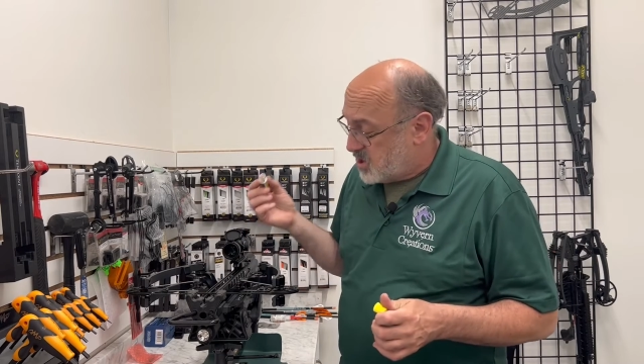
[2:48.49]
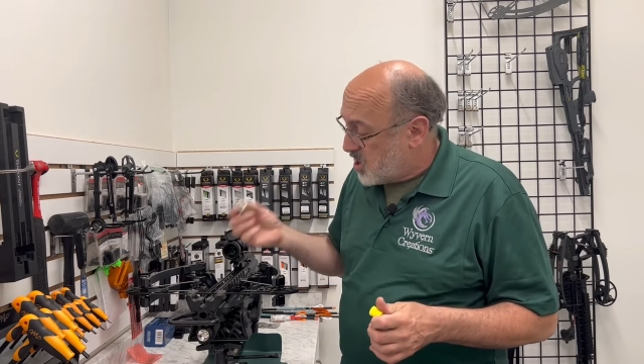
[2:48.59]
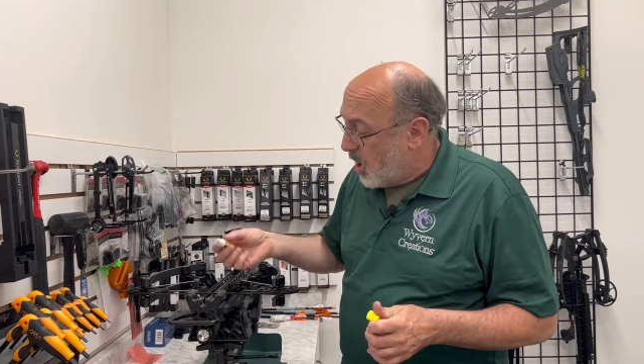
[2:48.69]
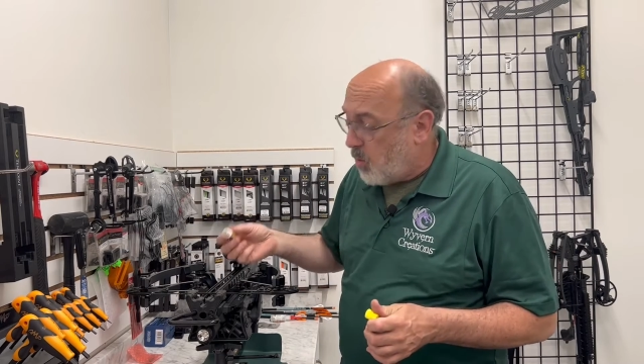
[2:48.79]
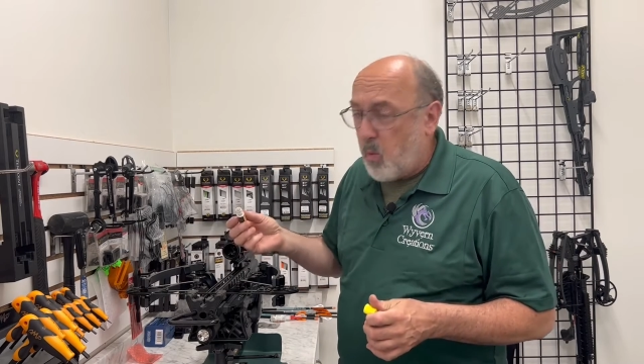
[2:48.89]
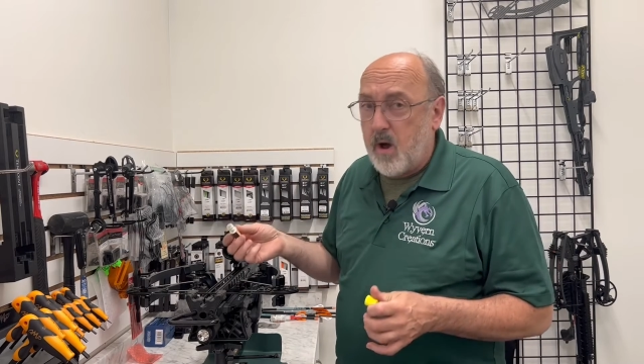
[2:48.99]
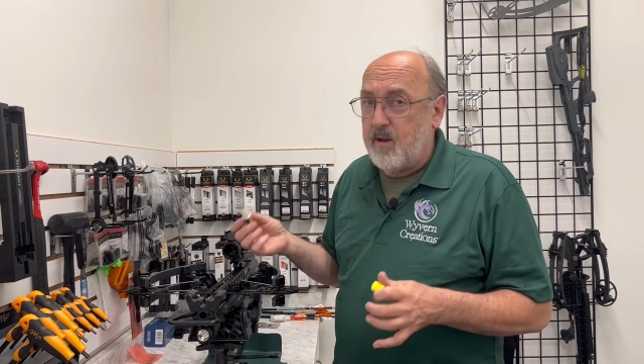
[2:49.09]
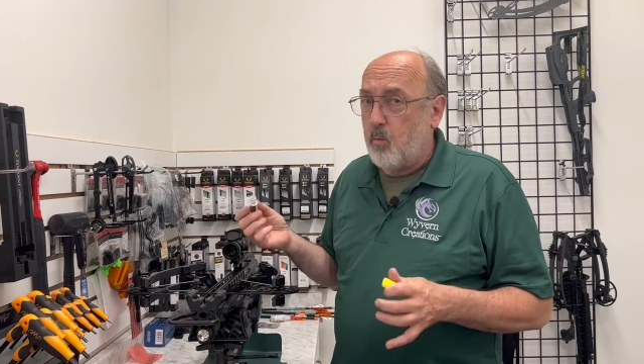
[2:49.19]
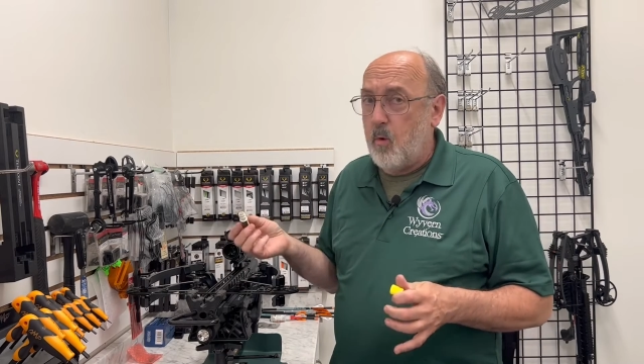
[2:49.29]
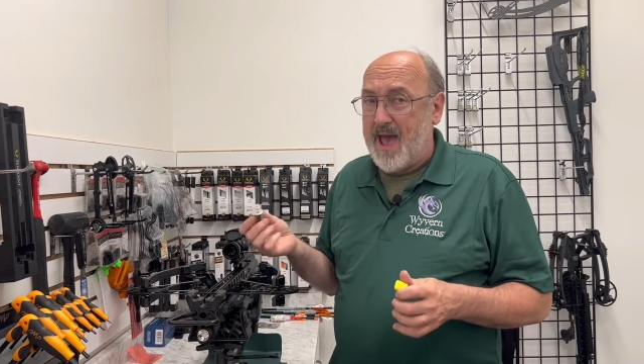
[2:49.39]
Don't
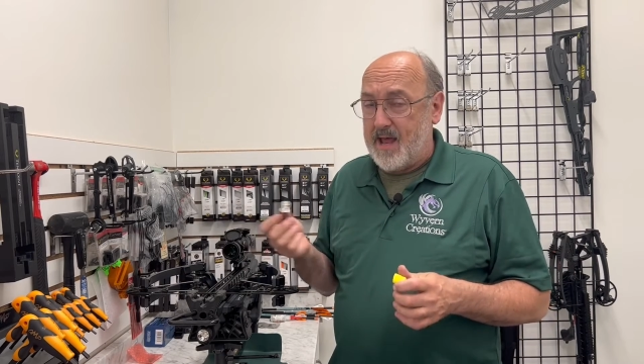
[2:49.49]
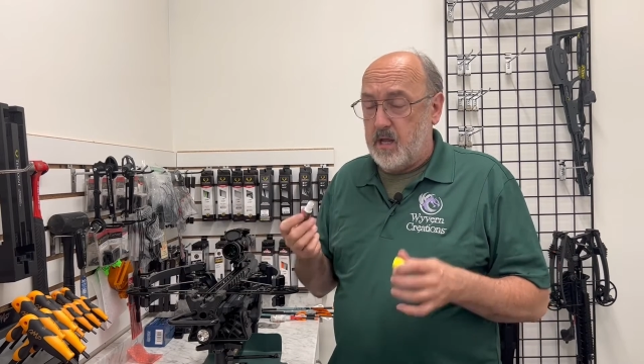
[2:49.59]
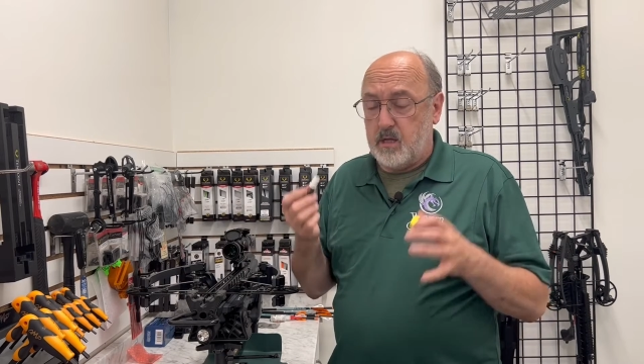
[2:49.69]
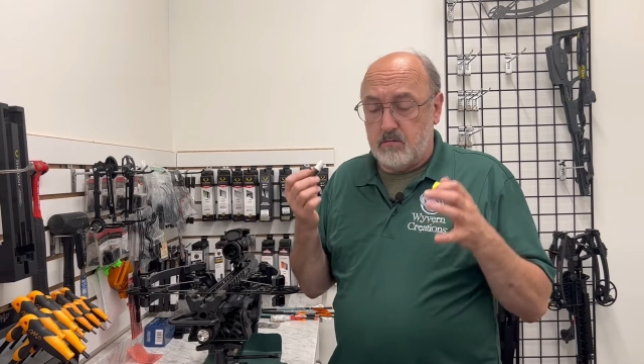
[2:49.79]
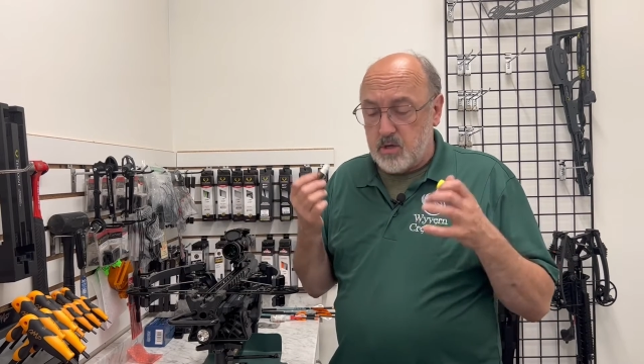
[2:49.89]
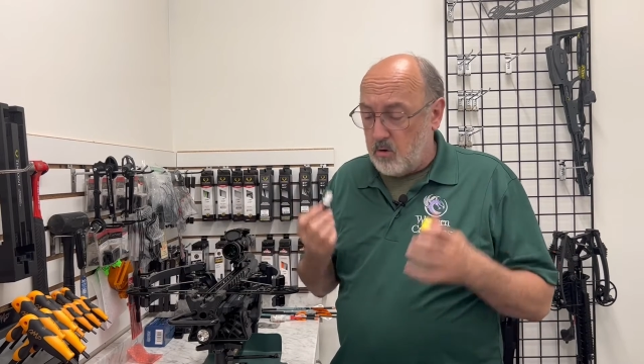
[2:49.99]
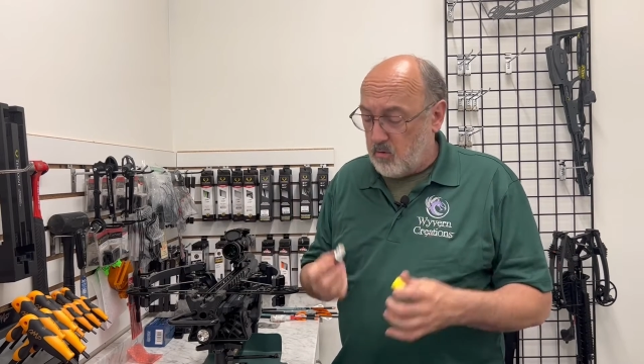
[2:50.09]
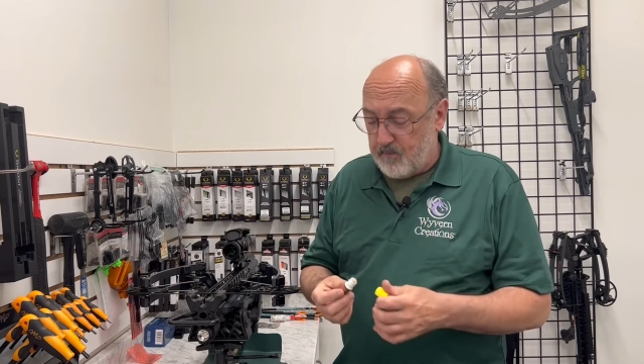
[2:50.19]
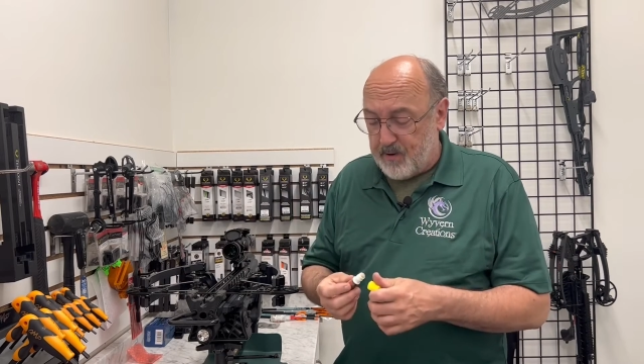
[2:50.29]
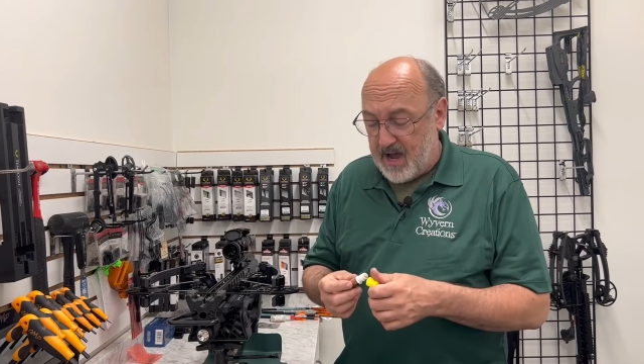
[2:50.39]
want it wet. You
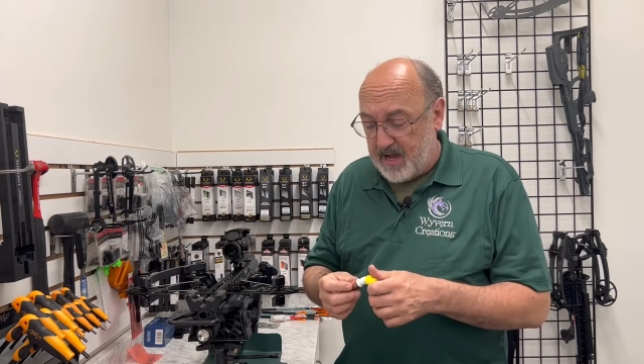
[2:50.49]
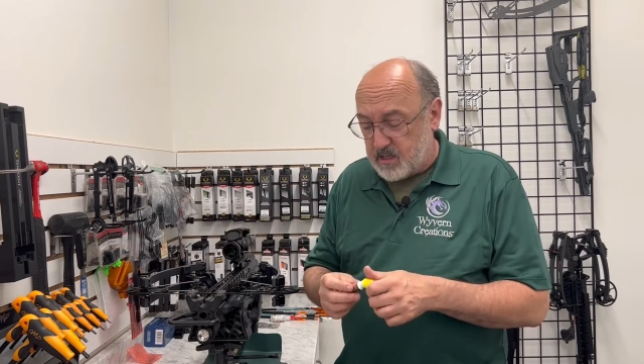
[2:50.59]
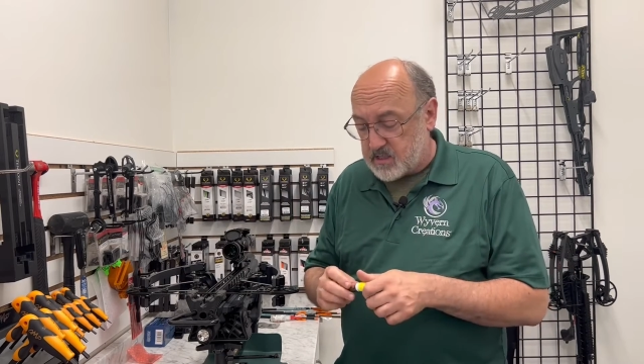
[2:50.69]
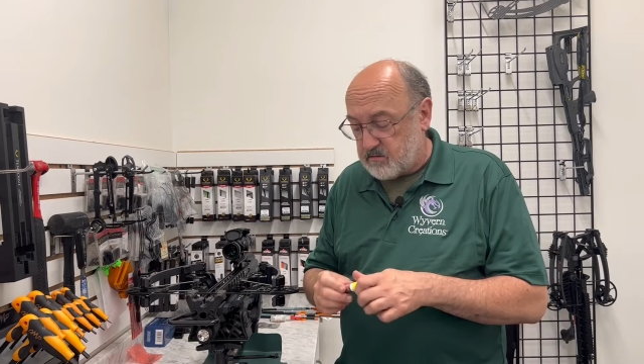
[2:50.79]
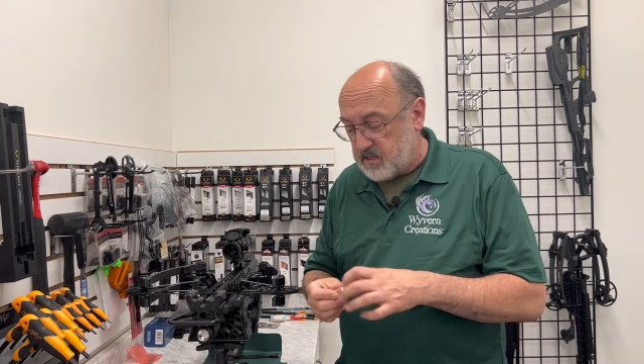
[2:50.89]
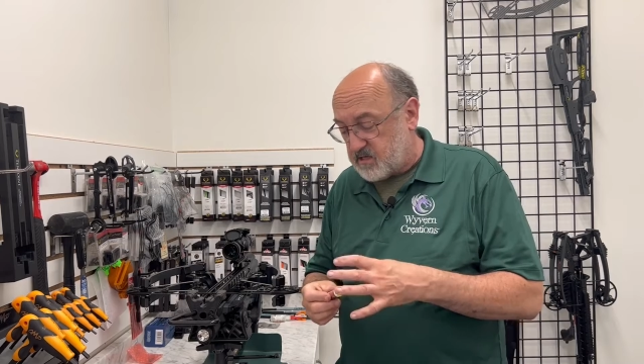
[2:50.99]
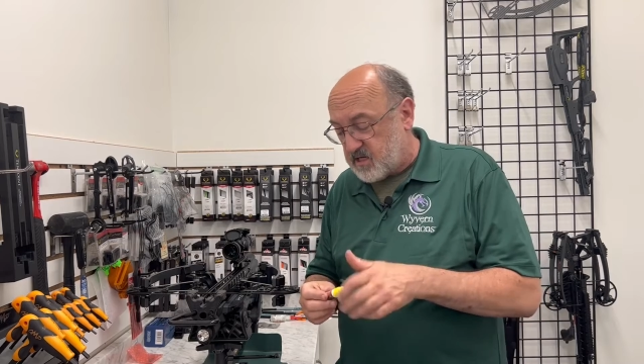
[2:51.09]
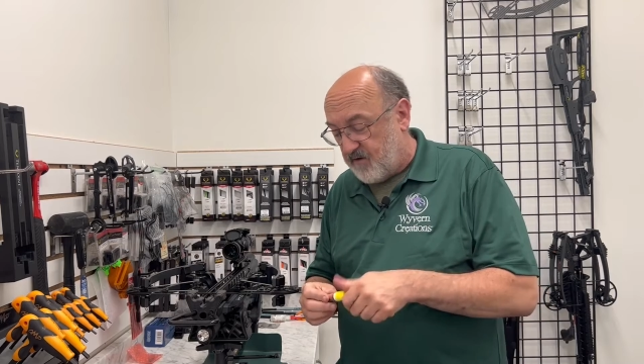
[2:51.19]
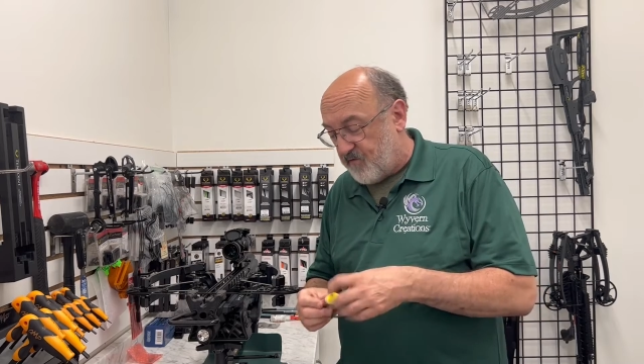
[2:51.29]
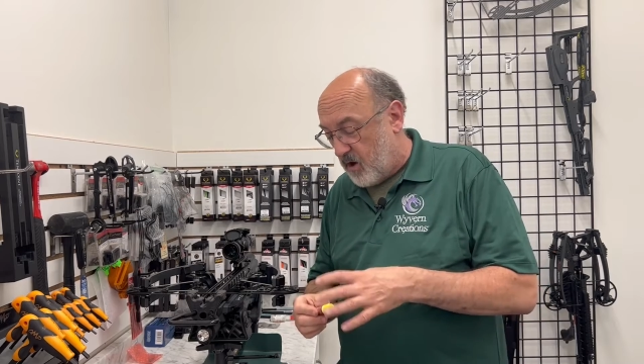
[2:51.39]
don't want piles of this
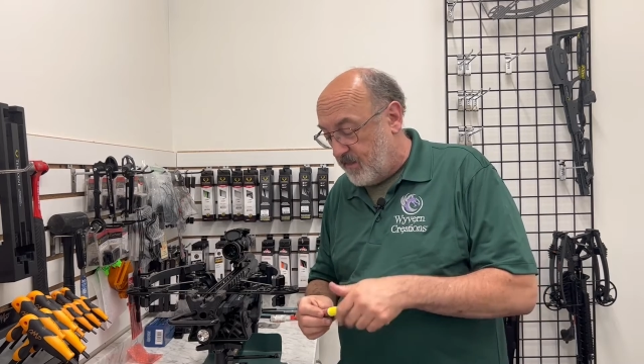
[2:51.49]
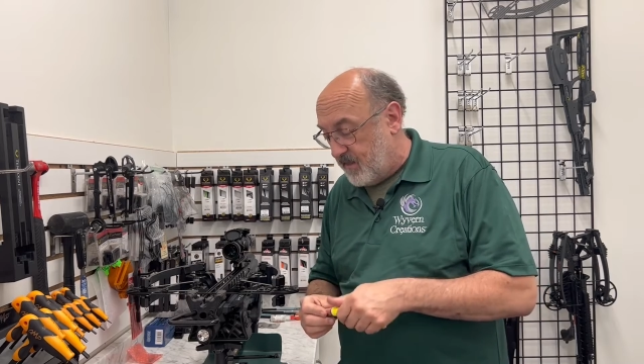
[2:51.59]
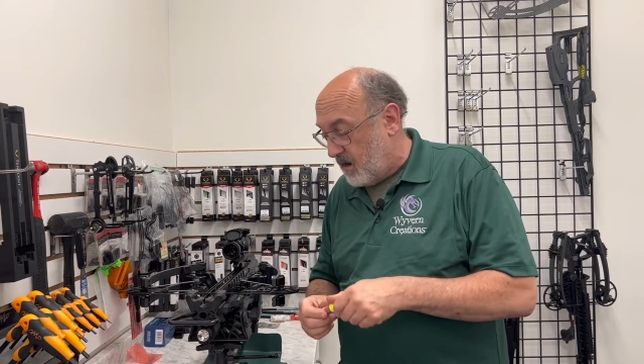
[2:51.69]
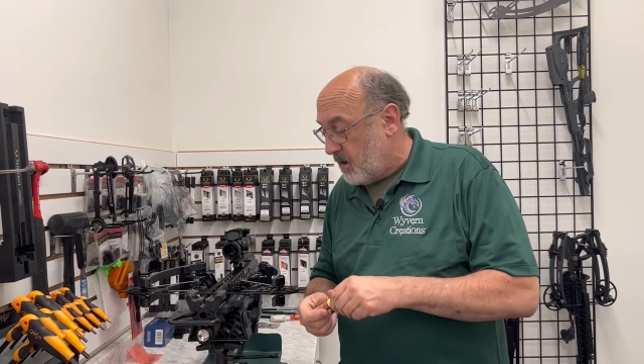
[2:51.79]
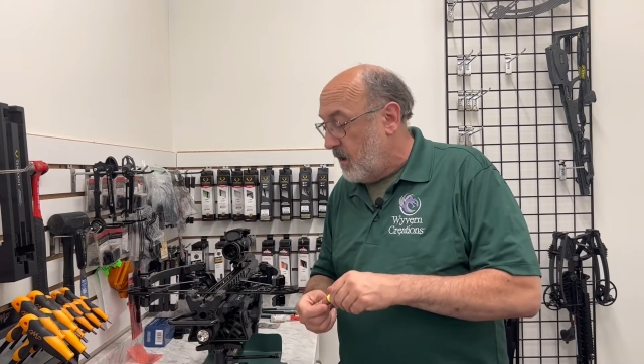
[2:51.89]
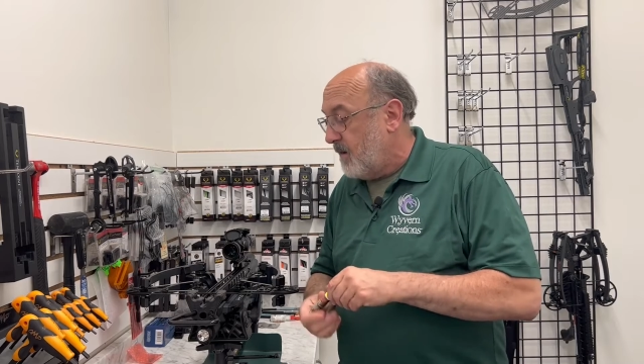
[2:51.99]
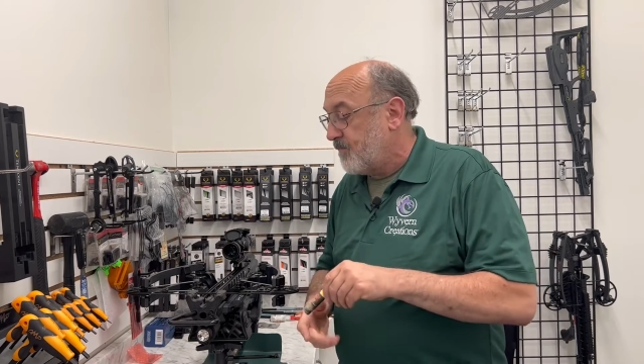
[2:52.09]
stuff on there.